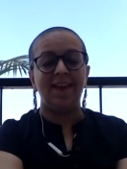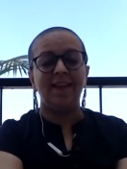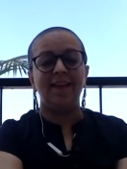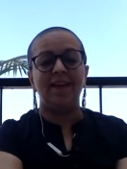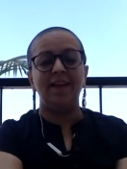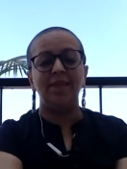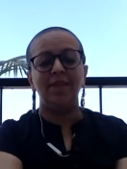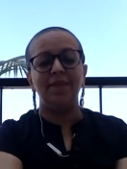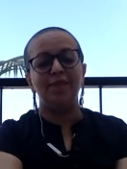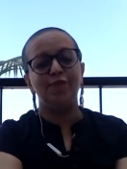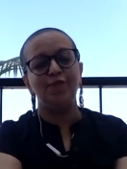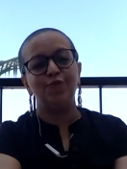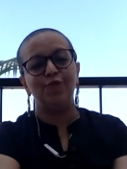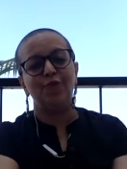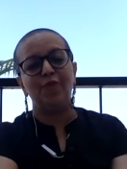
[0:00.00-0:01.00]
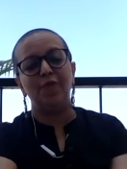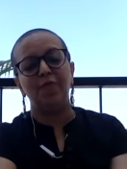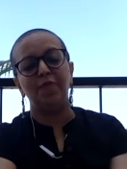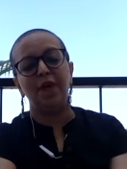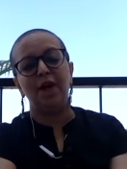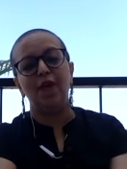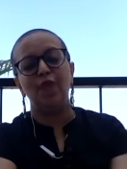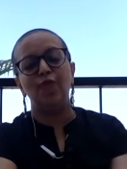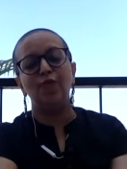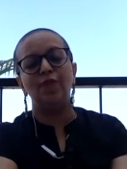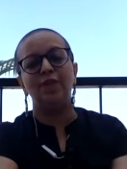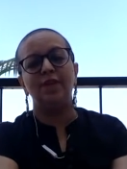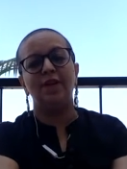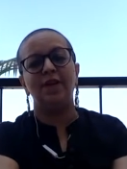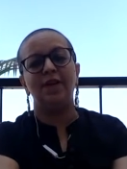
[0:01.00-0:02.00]
and I'm here to talk
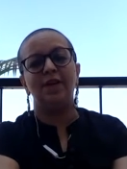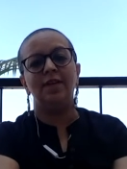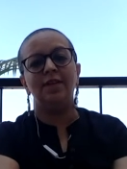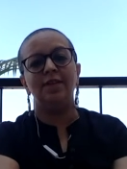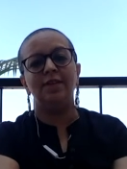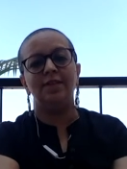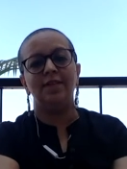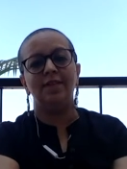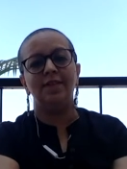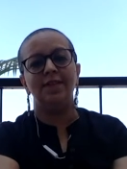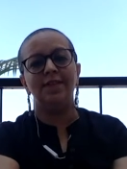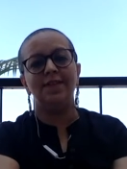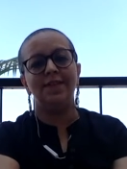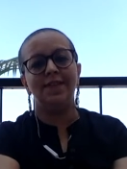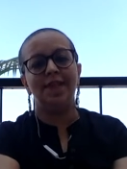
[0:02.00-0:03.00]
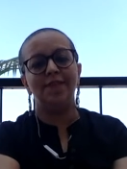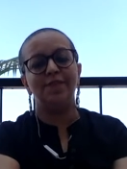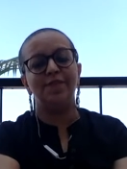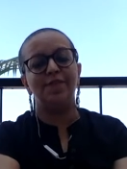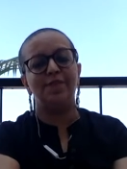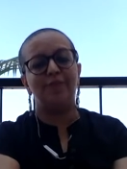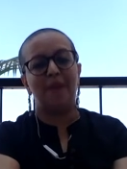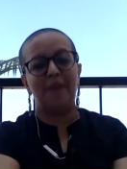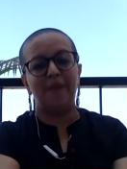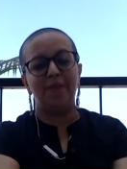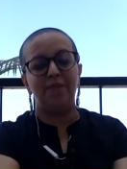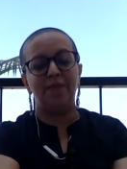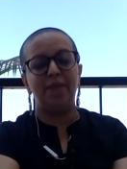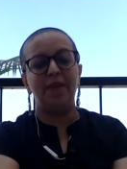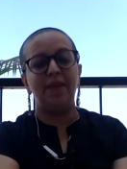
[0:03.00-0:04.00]
about uh, circus in times of
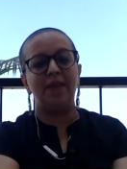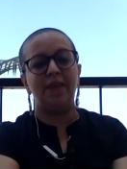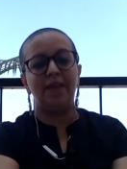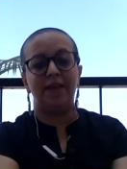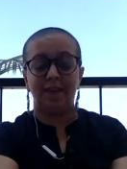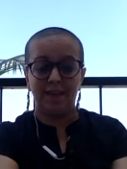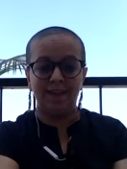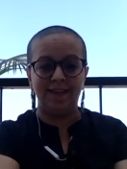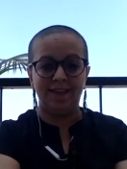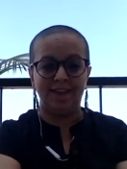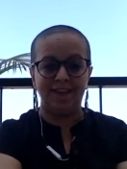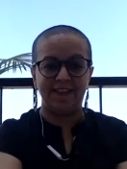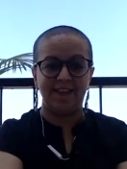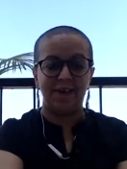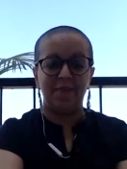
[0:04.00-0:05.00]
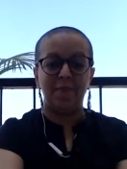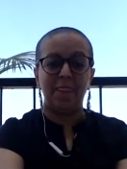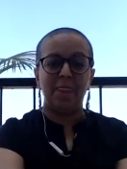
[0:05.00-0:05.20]
pandemic in India.